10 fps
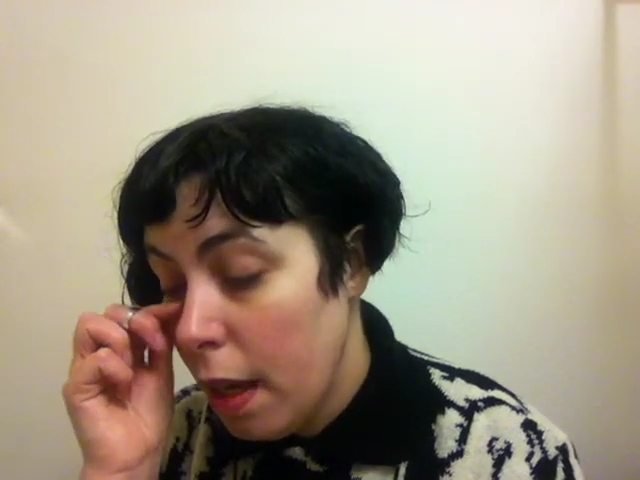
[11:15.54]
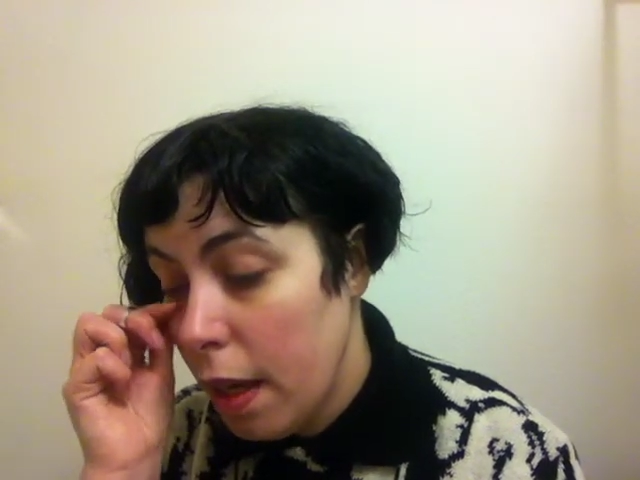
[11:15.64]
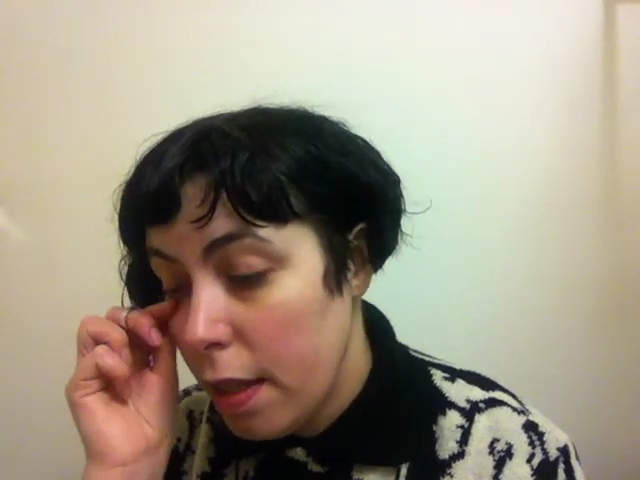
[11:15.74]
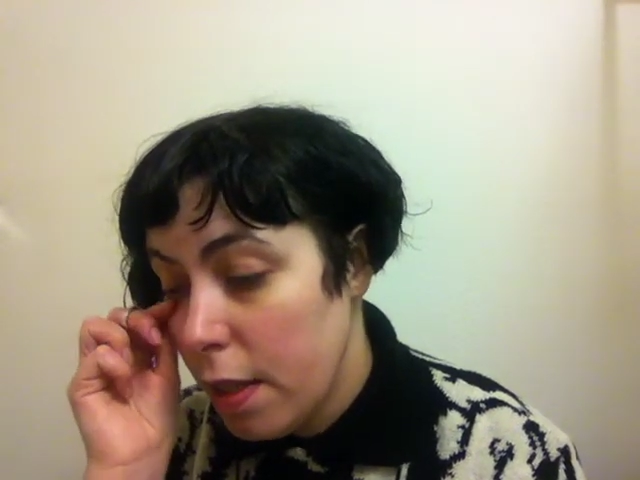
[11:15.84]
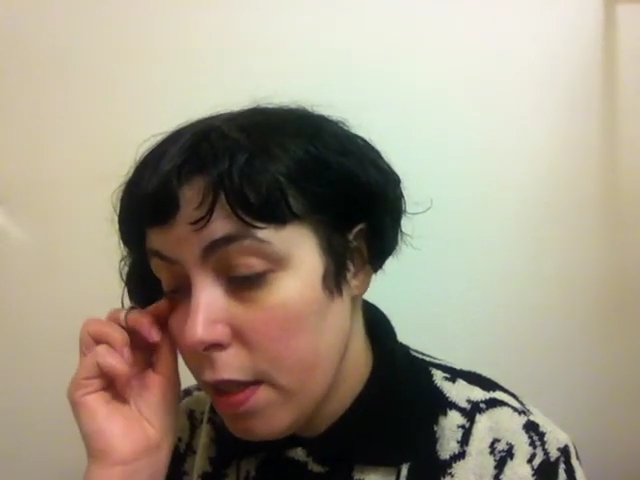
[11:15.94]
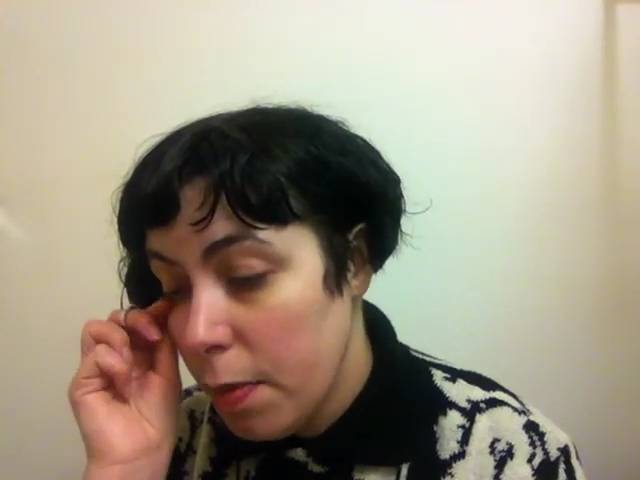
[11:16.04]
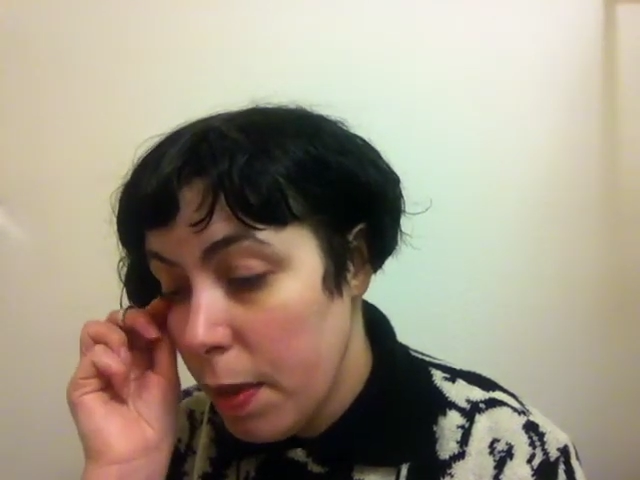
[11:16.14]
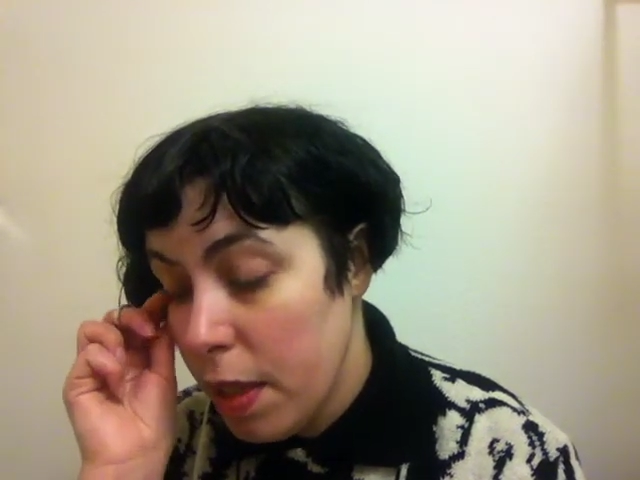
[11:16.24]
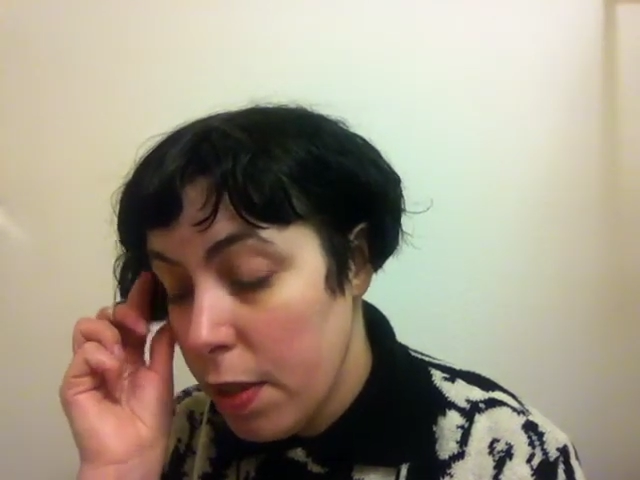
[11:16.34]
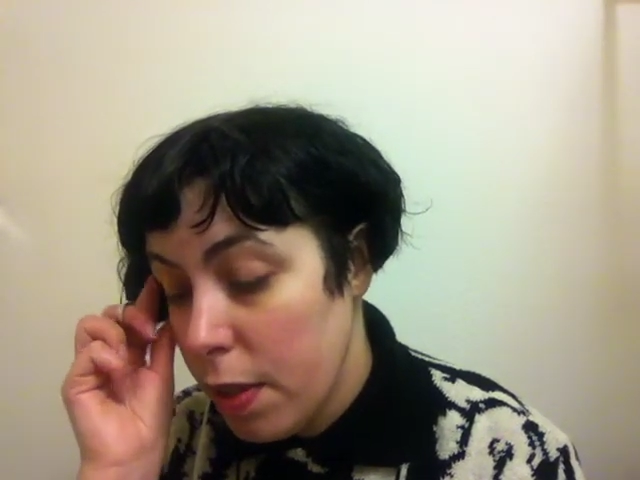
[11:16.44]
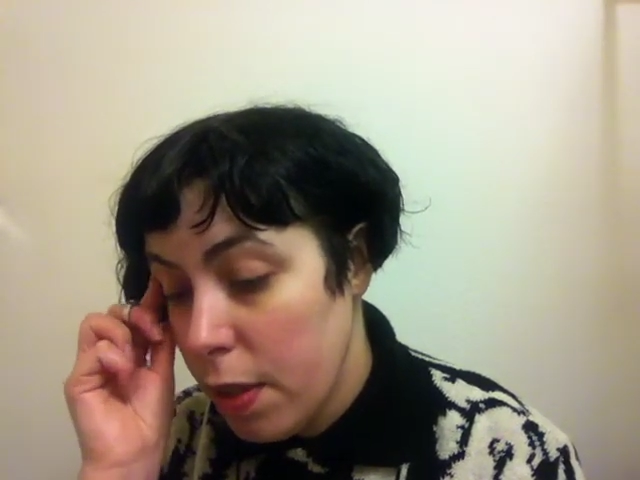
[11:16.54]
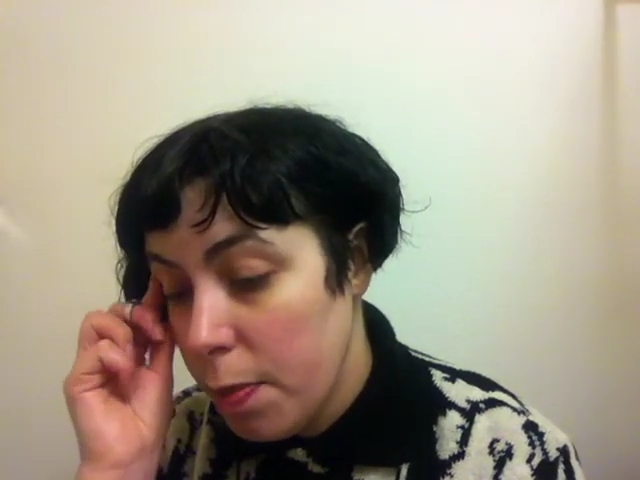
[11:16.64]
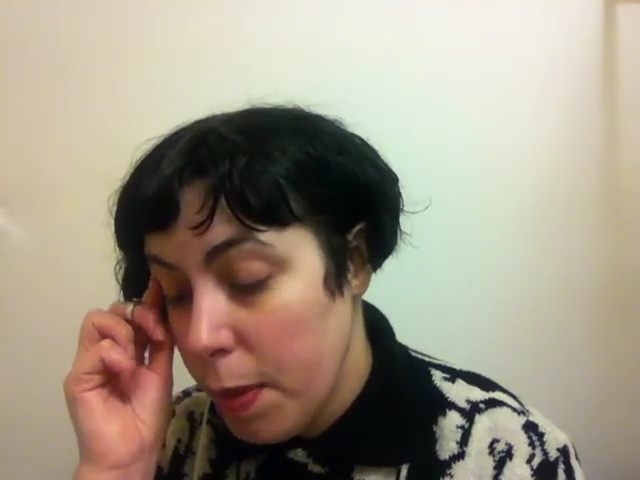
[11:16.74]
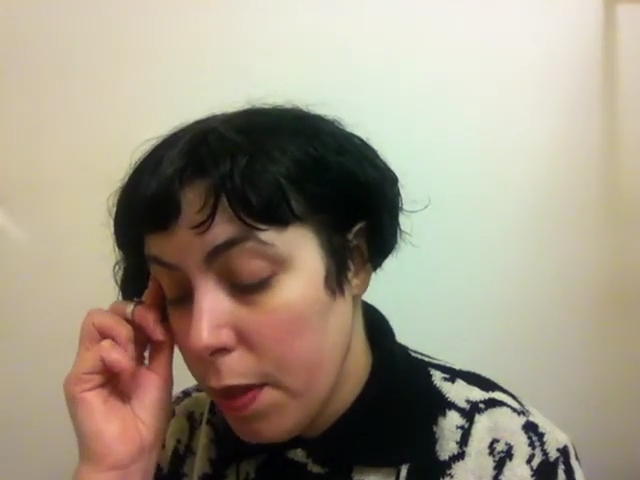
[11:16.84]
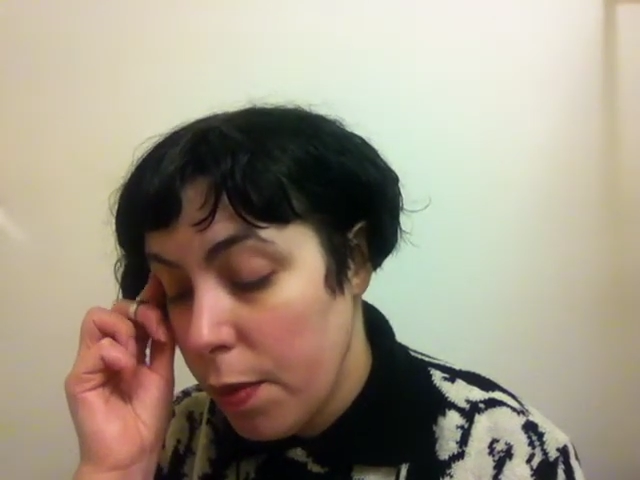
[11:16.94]
And just
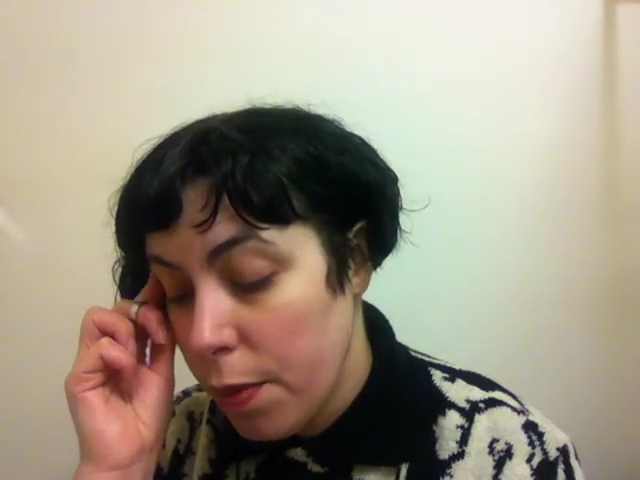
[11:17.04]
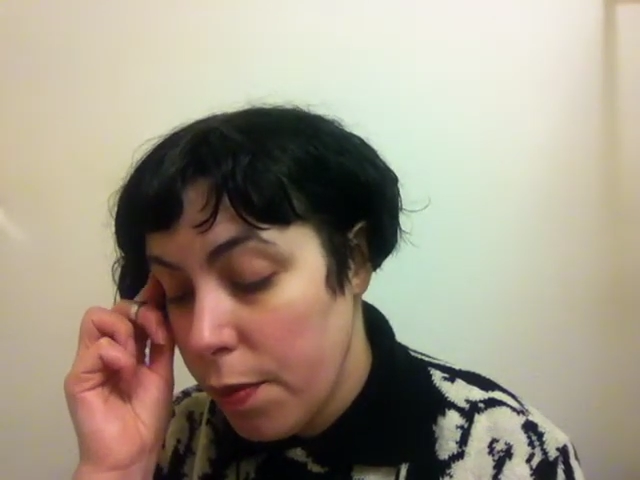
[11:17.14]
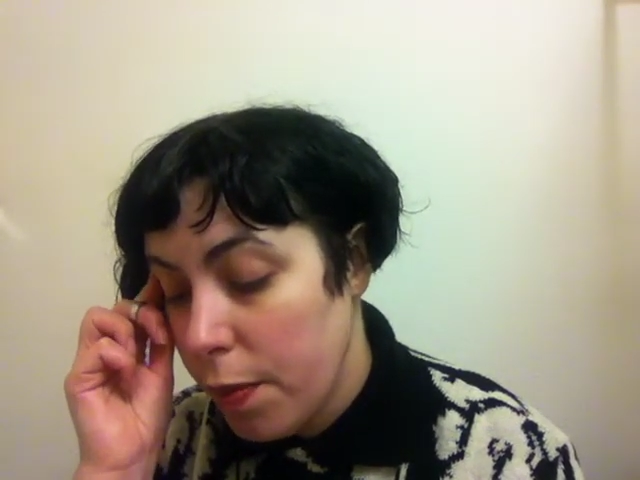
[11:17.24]
be